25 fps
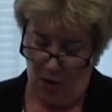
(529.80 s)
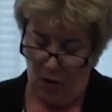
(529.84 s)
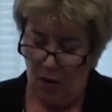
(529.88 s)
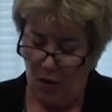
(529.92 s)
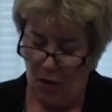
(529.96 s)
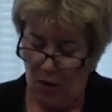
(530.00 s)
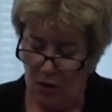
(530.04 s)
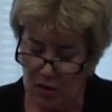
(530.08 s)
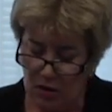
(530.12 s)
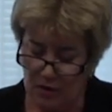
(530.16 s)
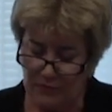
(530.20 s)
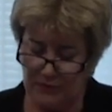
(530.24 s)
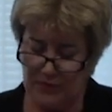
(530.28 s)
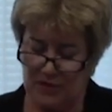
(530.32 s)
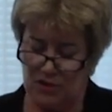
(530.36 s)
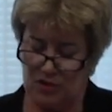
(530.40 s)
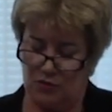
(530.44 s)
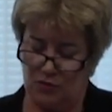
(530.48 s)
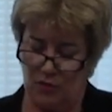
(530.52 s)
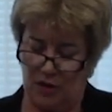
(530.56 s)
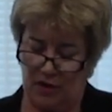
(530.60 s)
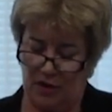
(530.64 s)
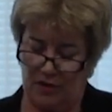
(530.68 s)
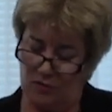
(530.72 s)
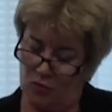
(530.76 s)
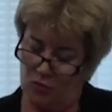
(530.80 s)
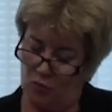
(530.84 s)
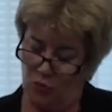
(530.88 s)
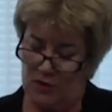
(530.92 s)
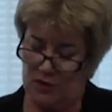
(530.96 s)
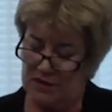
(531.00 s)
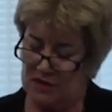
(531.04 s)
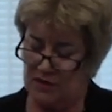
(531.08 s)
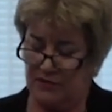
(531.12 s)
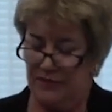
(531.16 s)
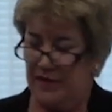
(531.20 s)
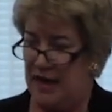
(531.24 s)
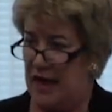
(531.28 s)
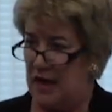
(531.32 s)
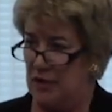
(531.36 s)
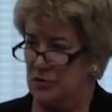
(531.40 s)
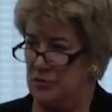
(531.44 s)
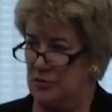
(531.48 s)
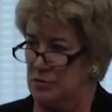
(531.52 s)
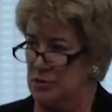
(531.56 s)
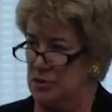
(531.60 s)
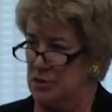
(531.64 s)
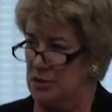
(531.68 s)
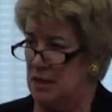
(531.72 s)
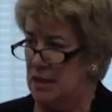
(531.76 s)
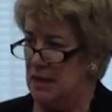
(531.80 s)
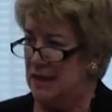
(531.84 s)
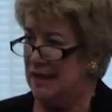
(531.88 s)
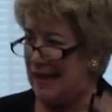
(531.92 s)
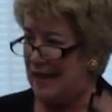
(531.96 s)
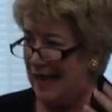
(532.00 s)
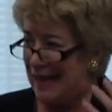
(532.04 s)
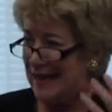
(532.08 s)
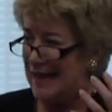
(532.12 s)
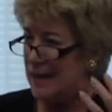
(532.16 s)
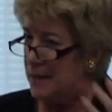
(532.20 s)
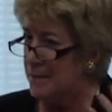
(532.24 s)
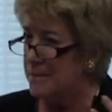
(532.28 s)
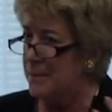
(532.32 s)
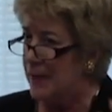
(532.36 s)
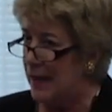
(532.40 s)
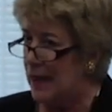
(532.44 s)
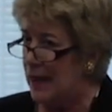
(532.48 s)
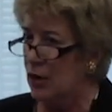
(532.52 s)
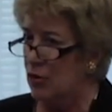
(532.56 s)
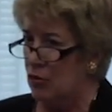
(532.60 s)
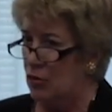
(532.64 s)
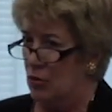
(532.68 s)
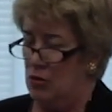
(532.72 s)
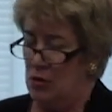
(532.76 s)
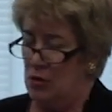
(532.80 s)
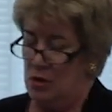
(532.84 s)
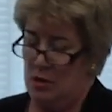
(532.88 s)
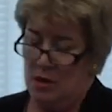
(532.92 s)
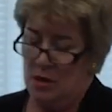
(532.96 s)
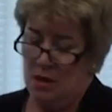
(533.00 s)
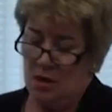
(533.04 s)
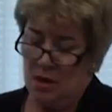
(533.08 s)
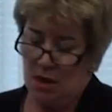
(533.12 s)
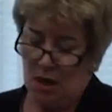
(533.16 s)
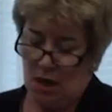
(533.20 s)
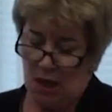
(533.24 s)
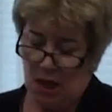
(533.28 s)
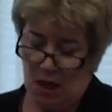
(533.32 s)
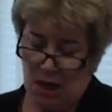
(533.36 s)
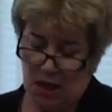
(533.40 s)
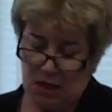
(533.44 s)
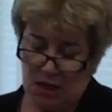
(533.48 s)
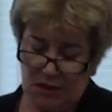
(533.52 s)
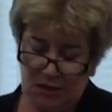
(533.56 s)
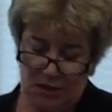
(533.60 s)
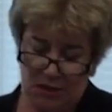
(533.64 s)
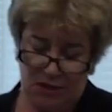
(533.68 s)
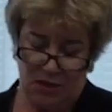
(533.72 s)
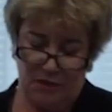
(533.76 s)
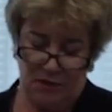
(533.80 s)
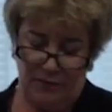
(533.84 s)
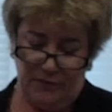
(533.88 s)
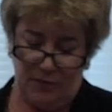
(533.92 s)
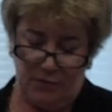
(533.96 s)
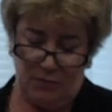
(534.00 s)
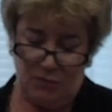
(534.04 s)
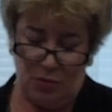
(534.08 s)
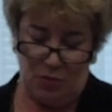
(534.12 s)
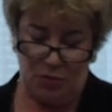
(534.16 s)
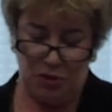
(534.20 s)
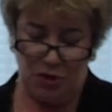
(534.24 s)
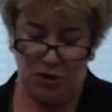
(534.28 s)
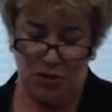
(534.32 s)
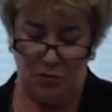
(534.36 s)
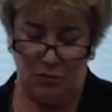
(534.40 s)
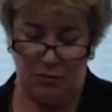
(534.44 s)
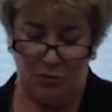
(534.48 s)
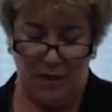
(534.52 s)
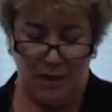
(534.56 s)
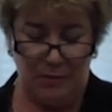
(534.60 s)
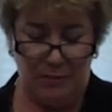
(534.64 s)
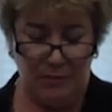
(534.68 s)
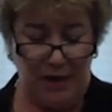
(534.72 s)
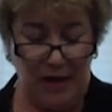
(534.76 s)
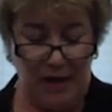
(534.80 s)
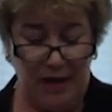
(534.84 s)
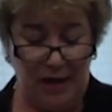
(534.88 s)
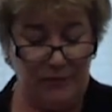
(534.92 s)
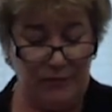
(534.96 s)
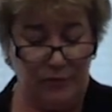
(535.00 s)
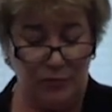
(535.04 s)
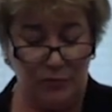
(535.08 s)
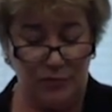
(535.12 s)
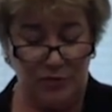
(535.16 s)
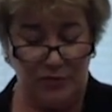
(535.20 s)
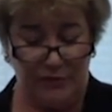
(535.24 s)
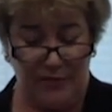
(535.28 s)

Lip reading: All of these risk factors can imperil cognitive, emotional, and behavioral